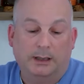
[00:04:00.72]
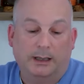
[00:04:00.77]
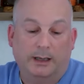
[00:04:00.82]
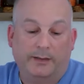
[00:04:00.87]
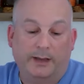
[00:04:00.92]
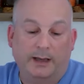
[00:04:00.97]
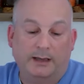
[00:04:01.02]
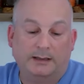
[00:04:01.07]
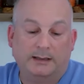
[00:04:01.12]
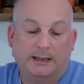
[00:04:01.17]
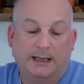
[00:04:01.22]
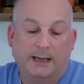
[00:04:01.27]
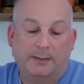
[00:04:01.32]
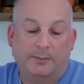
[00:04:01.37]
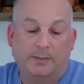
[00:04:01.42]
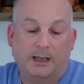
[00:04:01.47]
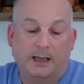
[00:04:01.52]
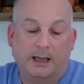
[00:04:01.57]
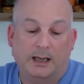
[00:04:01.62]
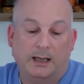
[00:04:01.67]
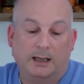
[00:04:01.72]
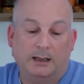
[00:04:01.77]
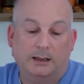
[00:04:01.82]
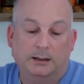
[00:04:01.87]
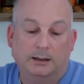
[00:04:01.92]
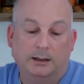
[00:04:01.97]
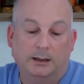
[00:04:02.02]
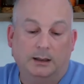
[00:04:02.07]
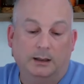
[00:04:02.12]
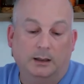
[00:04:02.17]
Now that tab there
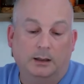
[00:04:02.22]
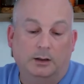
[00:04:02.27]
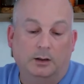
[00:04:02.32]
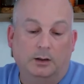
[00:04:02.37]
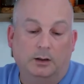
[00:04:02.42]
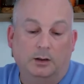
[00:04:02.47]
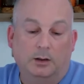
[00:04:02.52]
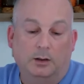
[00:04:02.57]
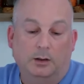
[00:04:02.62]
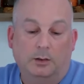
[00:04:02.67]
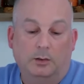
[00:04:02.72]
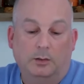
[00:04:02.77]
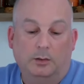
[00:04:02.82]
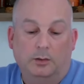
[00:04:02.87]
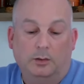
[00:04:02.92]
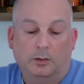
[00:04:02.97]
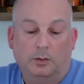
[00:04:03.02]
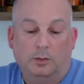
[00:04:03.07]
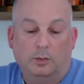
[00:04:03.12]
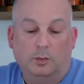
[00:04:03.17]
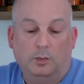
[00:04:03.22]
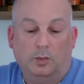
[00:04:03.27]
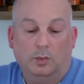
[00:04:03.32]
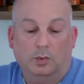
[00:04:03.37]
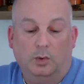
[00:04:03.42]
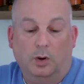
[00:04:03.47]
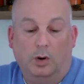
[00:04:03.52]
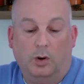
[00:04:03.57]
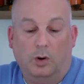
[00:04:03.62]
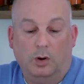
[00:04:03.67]

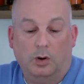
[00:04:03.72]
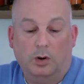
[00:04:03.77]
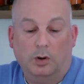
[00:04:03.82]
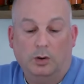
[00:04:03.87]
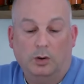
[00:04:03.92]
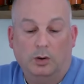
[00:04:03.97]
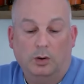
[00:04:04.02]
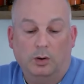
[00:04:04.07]
will lock